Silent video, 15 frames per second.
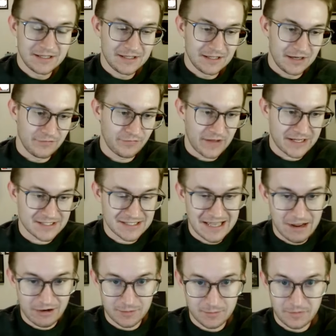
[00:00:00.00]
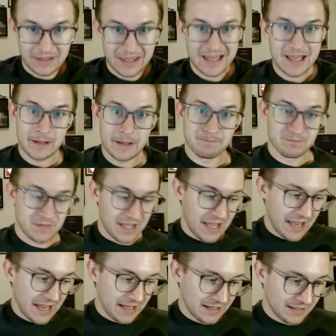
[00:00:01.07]
affects the outcome of the game,
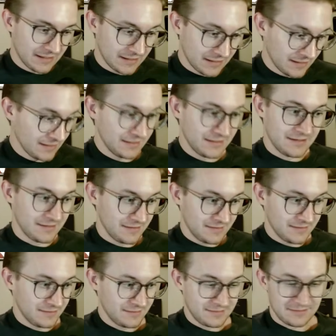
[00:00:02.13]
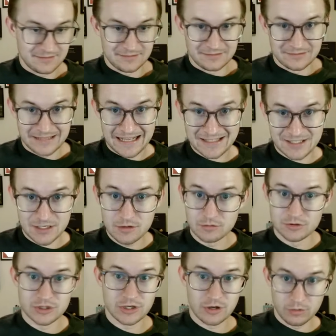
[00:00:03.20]
and that's
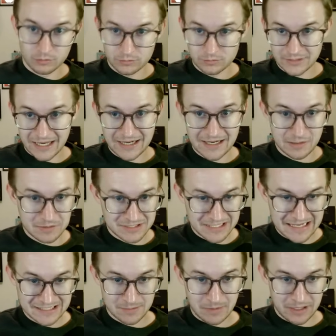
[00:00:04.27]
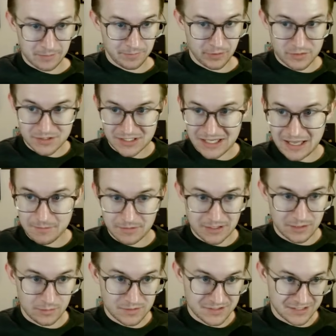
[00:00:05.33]
huge. You know, KD was asked about it post-game, and he
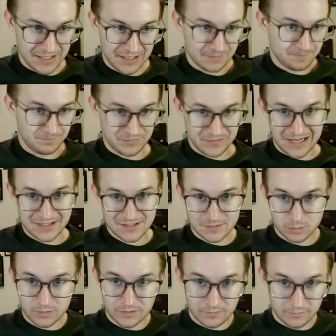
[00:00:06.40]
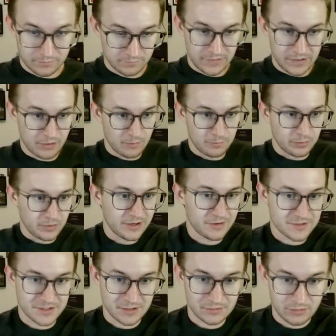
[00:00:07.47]
was like, that's what veteran players
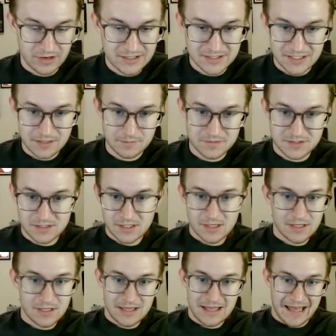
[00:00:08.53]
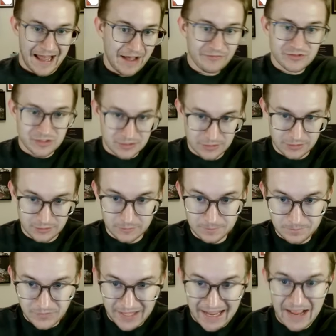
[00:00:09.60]
on great teams have to do.
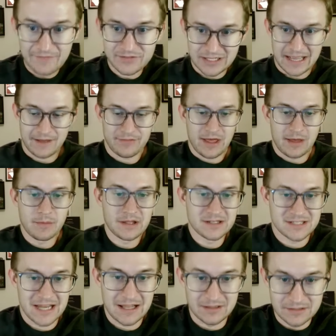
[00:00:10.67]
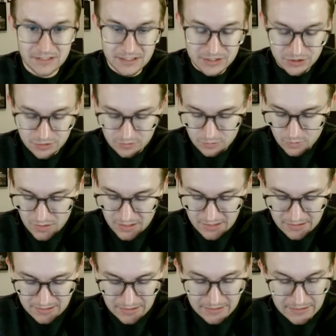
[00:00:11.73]
They have to have that mentality to
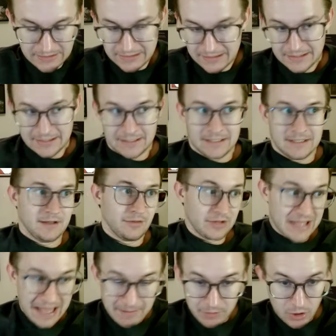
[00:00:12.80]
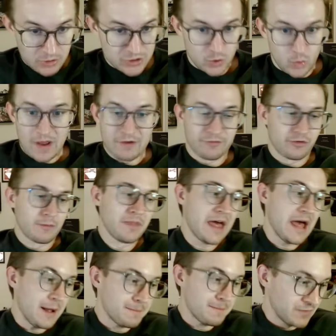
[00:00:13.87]
the game goes away from
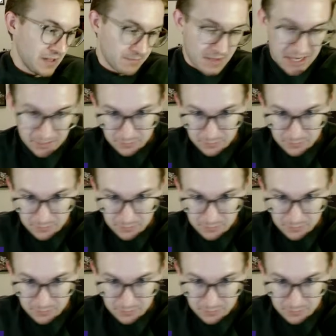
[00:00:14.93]
them, they make